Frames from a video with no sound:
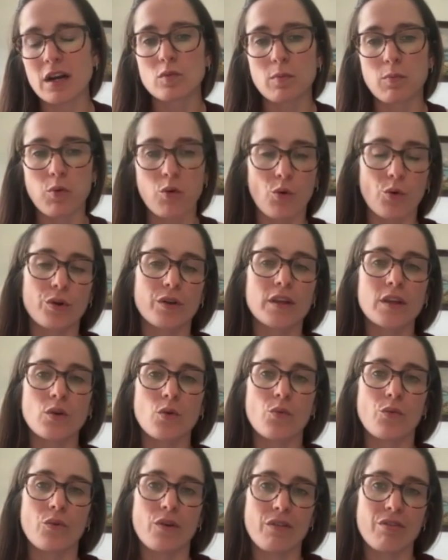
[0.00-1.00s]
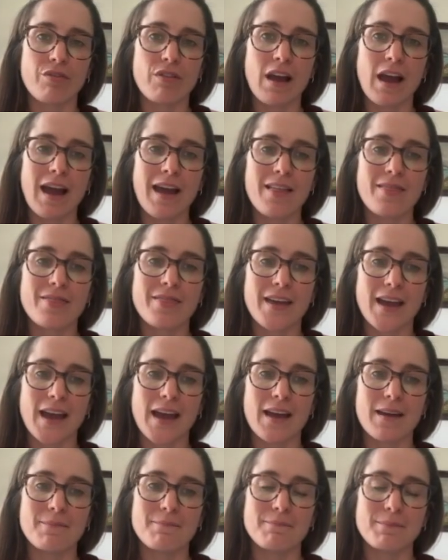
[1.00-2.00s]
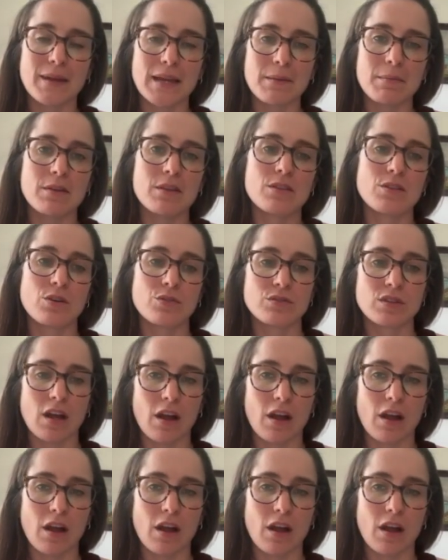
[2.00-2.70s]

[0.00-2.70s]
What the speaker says: reporting with that maybe those